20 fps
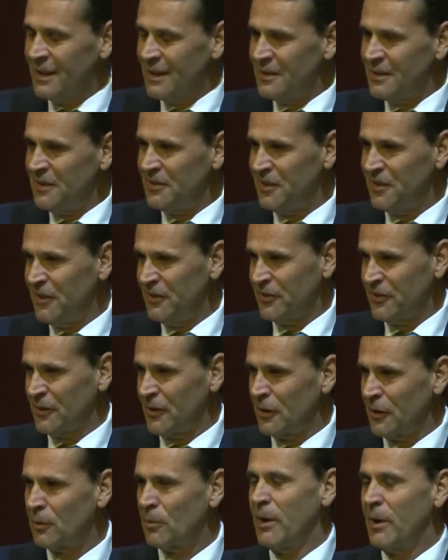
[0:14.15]
This is
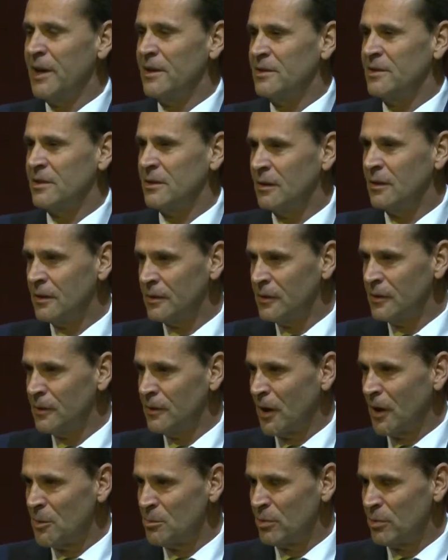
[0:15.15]
a great
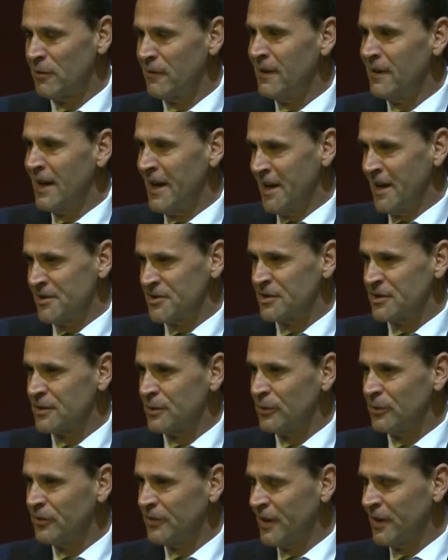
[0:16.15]
honor and privilege
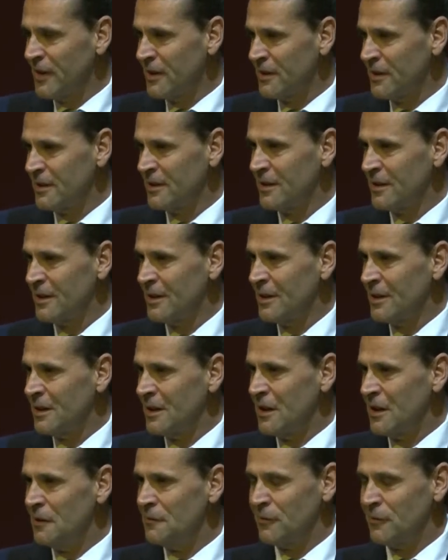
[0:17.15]
to stand
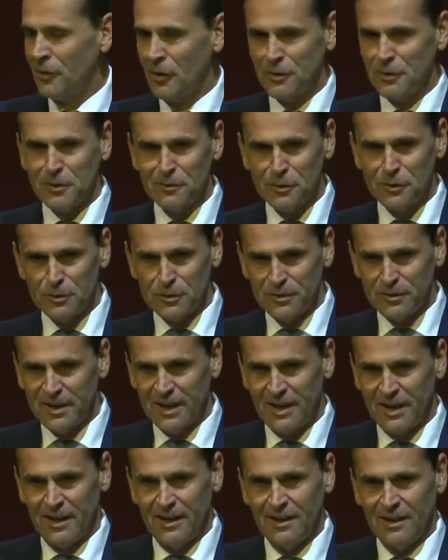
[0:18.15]
in front of you
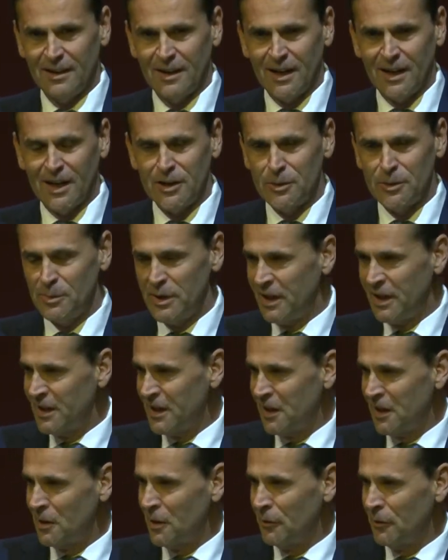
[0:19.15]
today at the
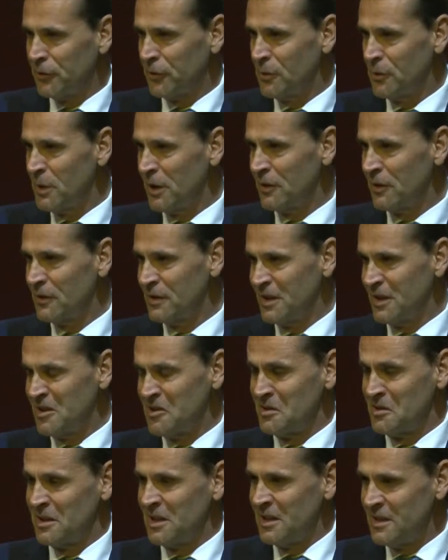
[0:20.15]
beginning of Semicon
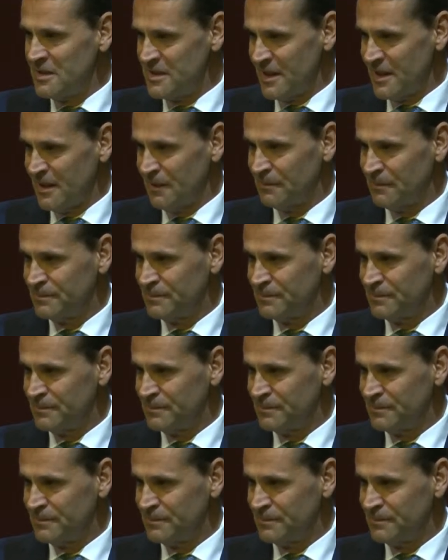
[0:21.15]
India.